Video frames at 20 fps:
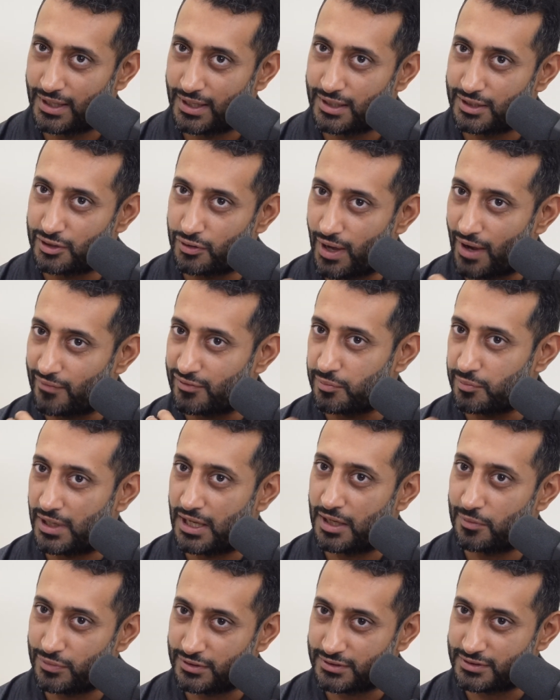you have to be
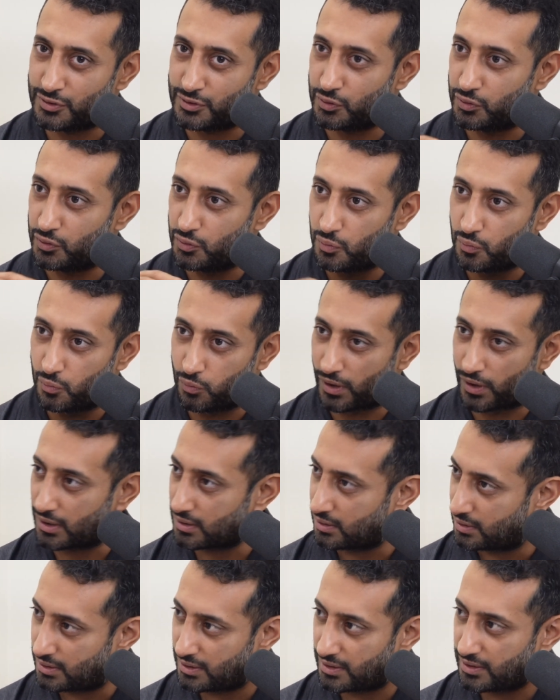able to
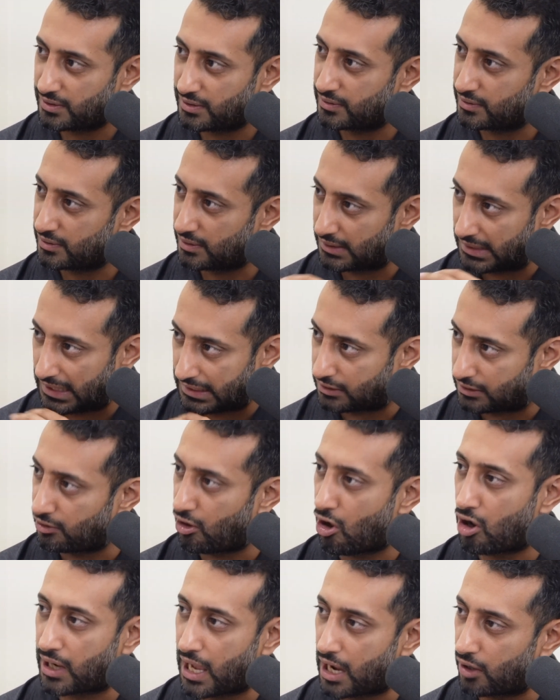work like
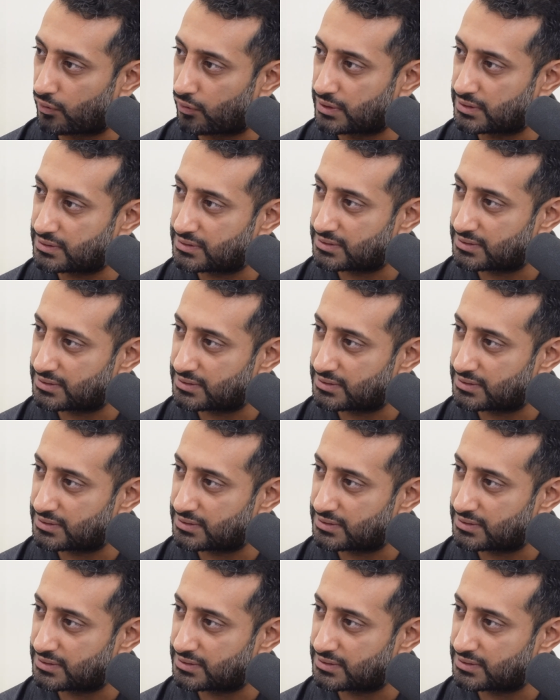long hours.